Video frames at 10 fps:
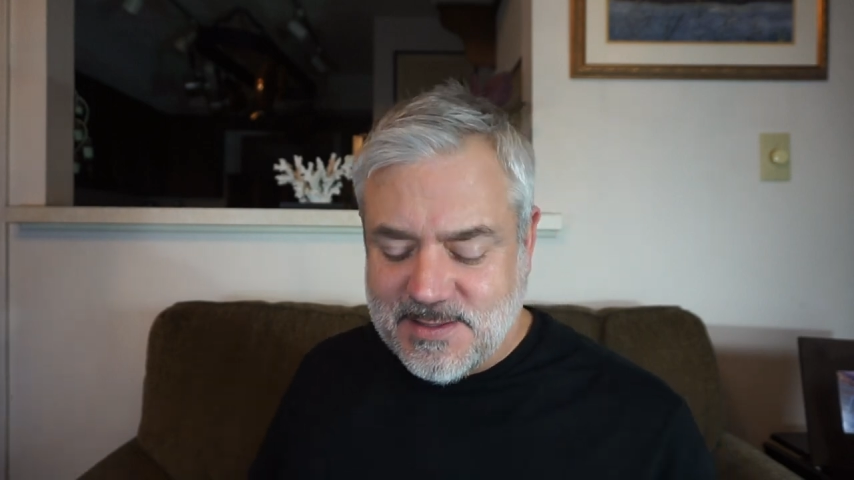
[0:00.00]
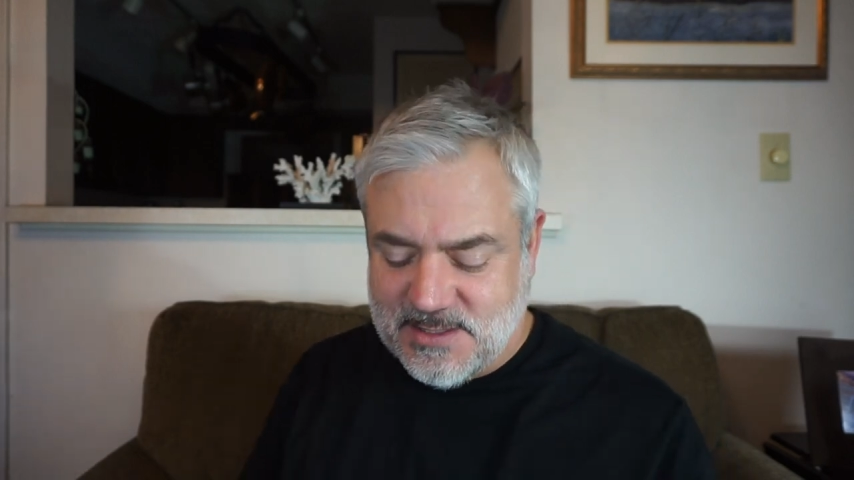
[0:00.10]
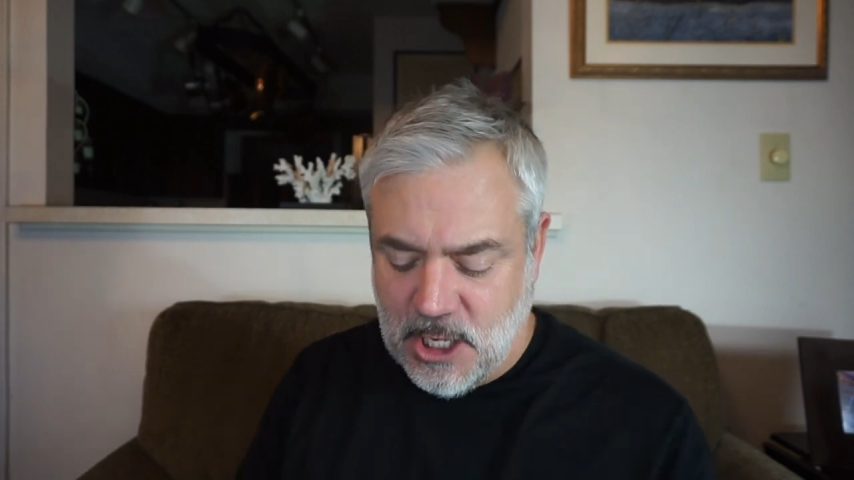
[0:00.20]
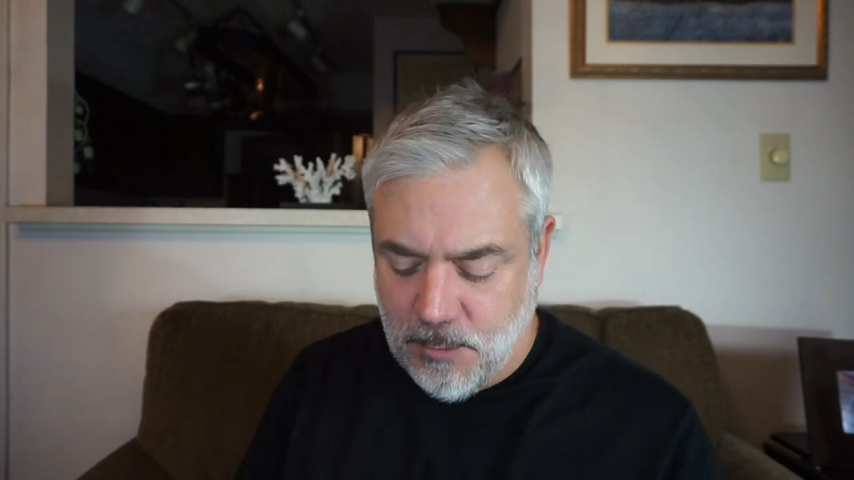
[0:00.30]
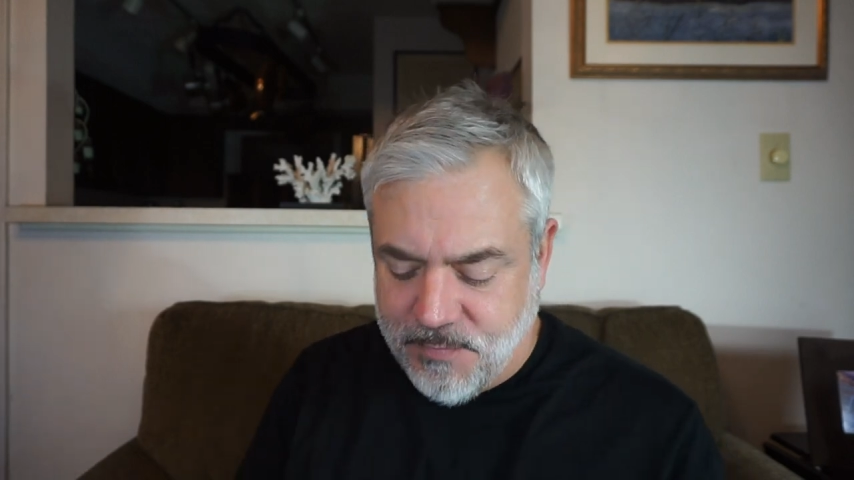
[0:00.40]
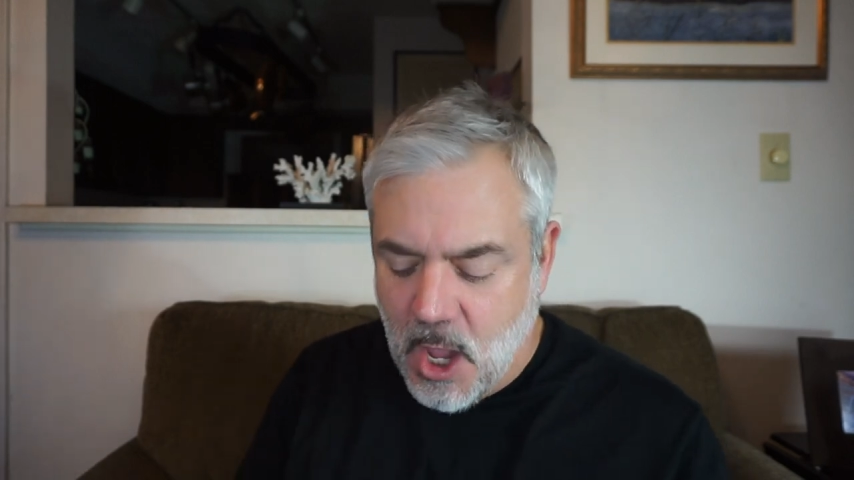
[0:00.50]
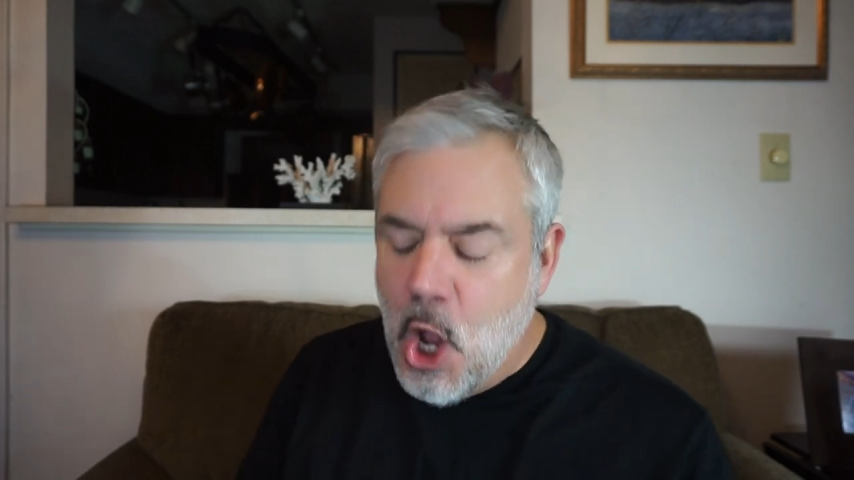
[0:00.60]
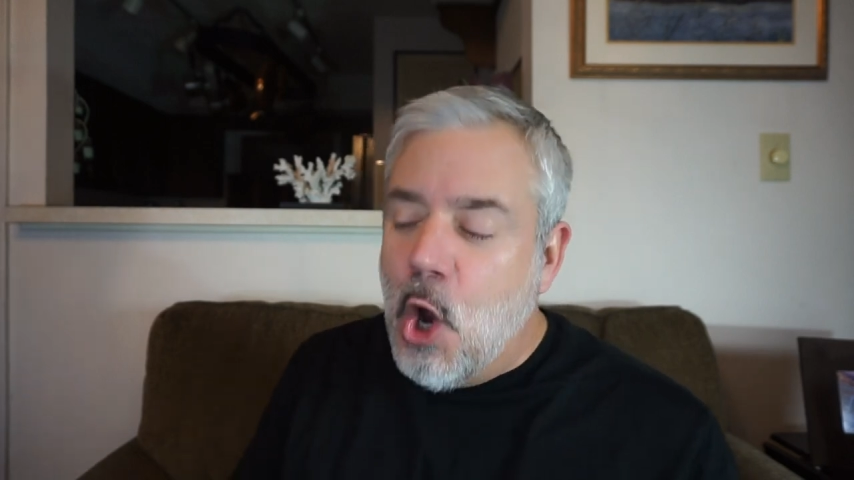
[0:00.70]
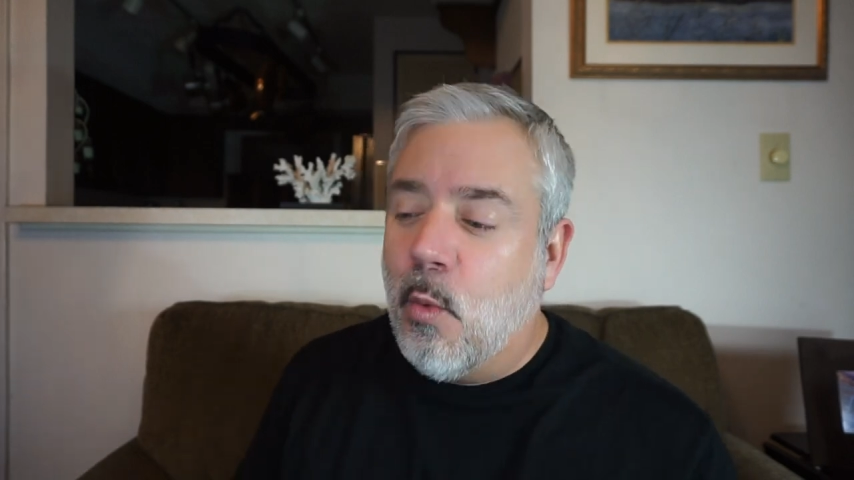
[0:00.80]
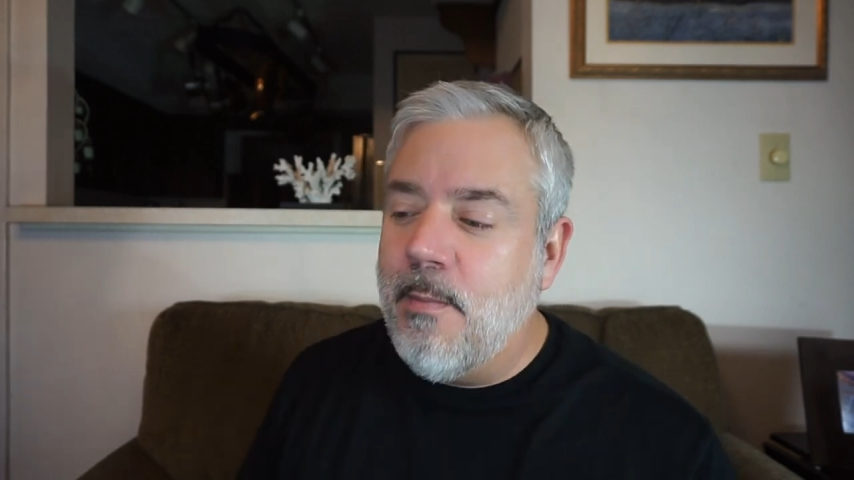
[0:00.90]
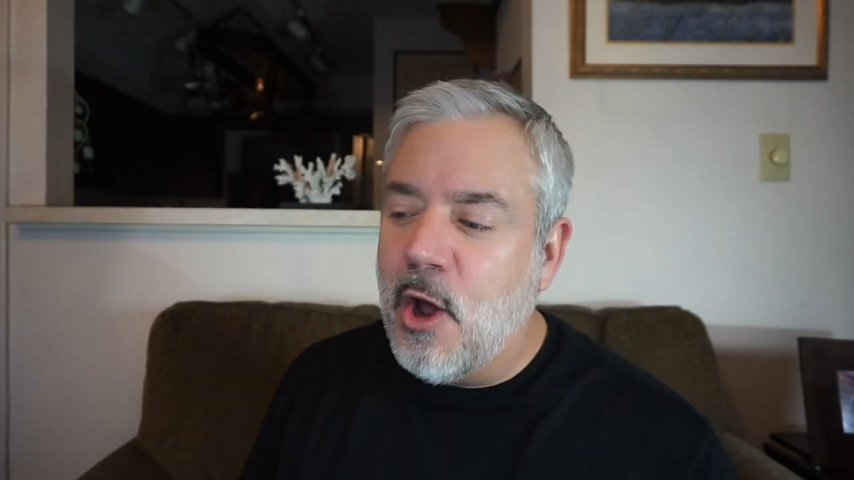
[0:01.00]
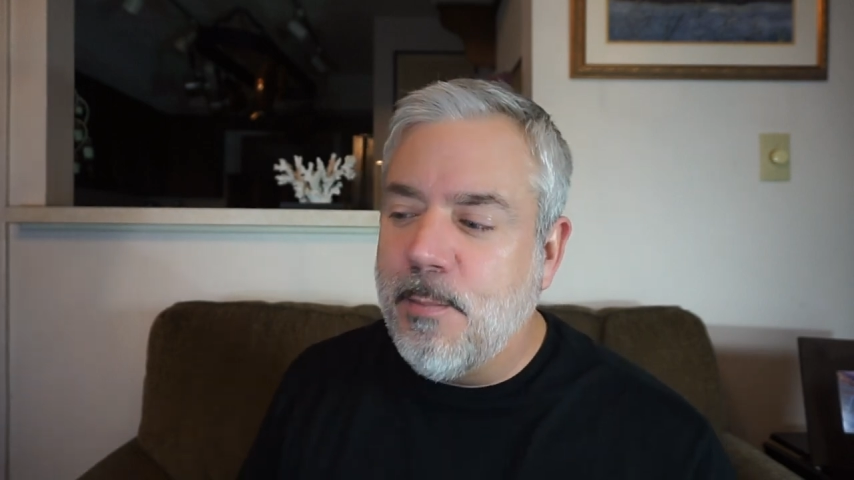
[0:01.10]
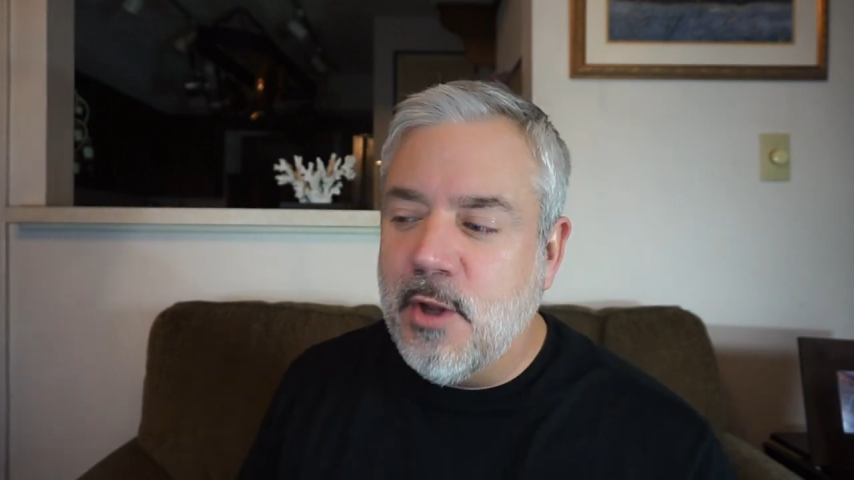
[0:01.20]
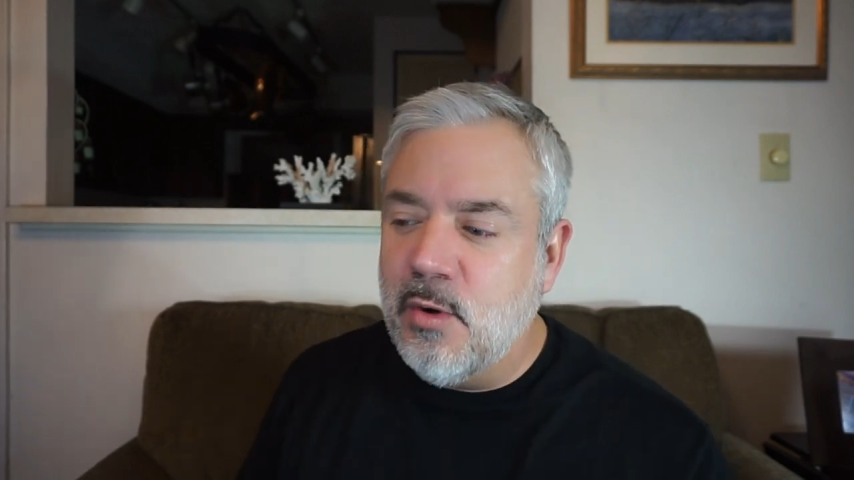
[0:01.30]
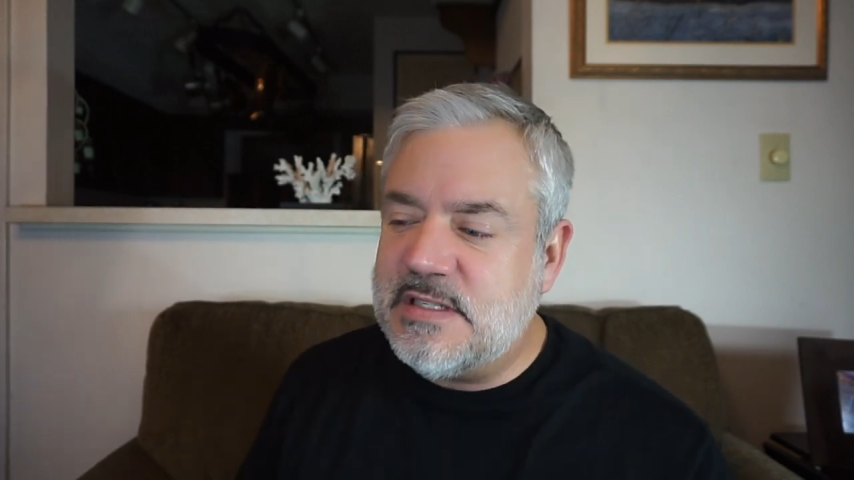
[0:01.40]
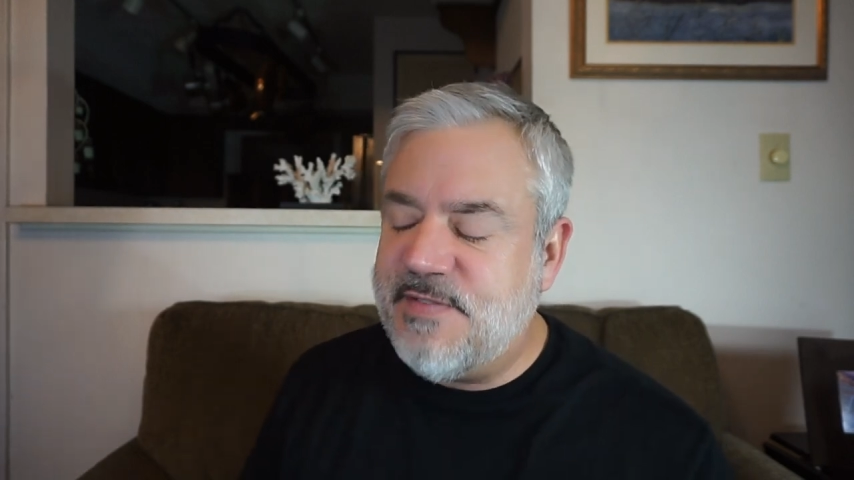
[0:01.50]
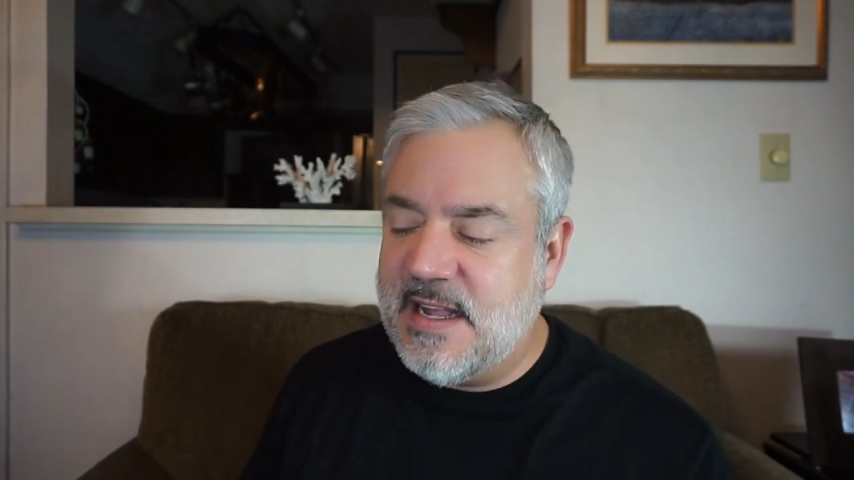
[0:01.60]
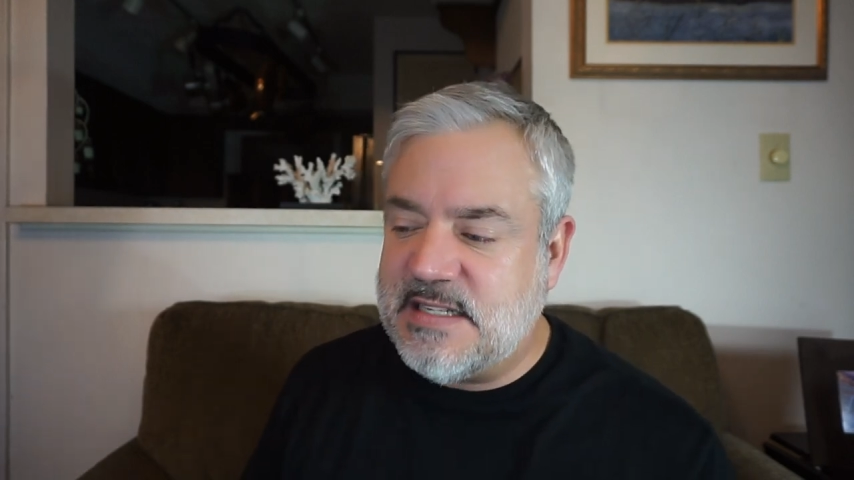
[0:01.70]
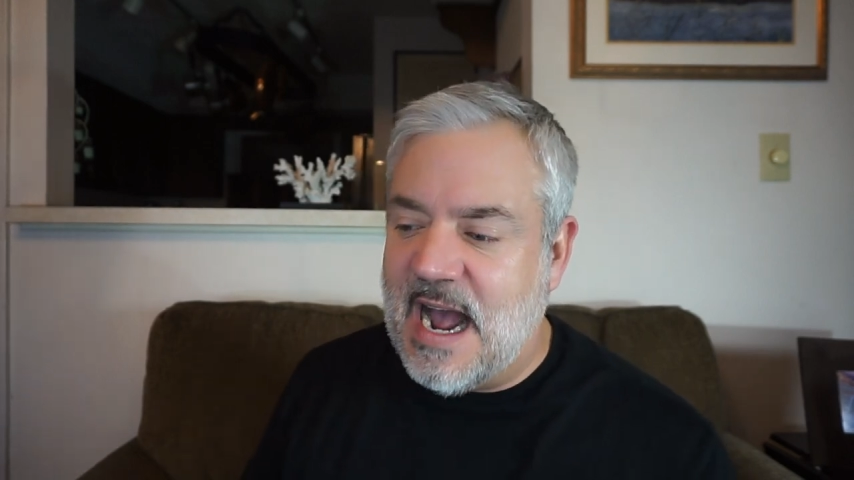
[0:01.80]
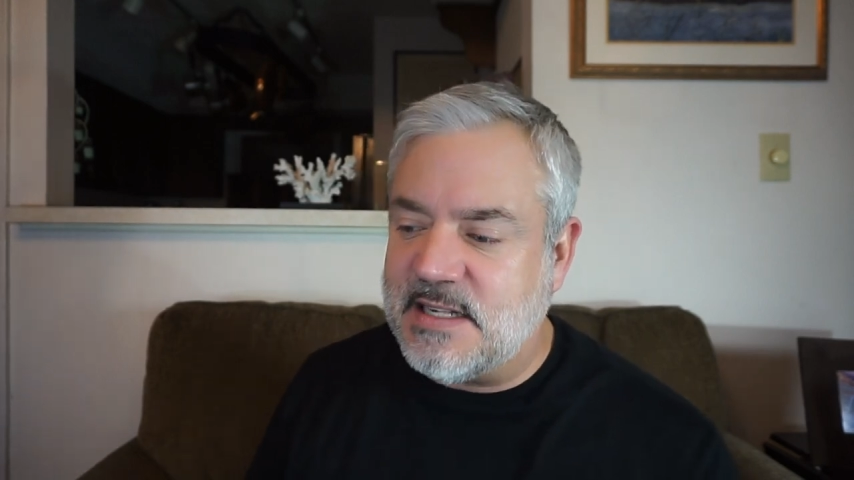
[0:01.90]
So, Ramona Blue is
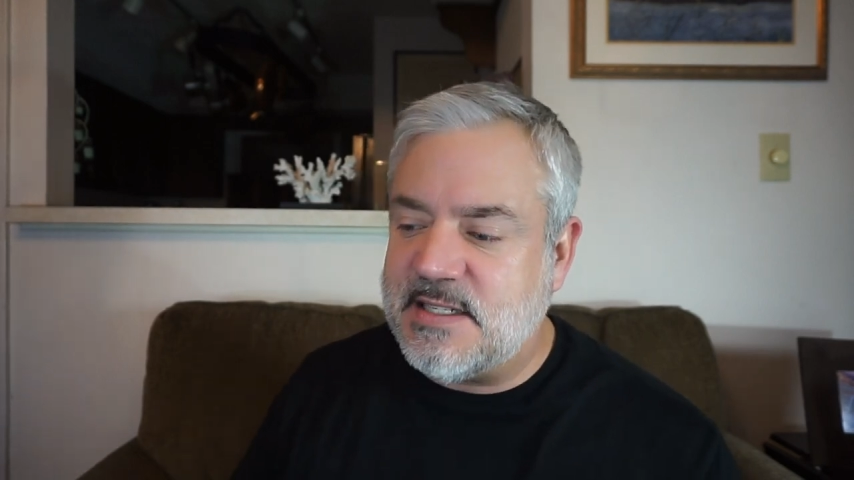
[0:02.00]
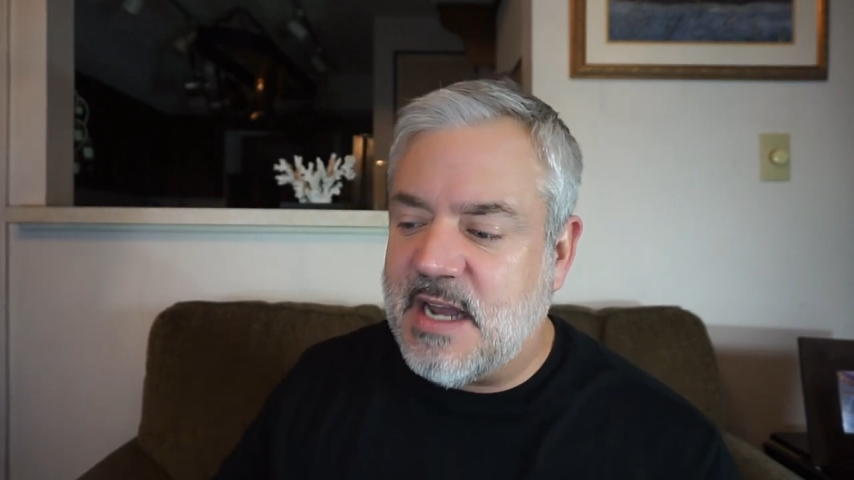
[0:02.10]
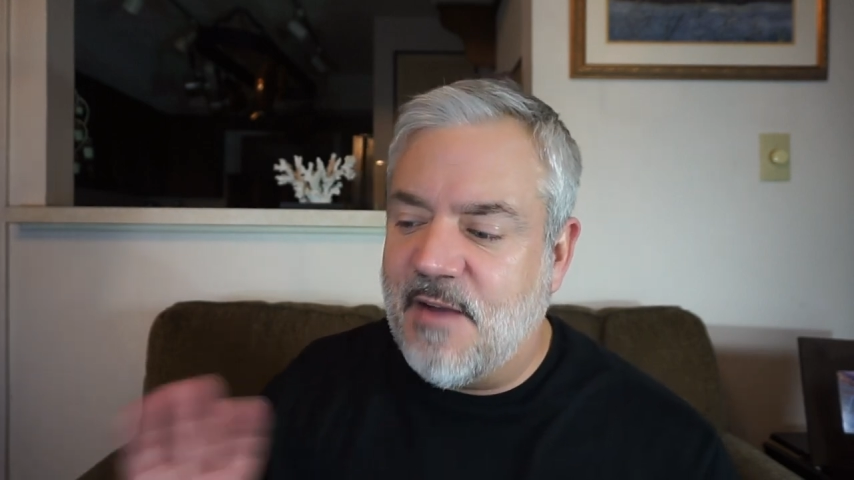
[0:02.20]
fantastic.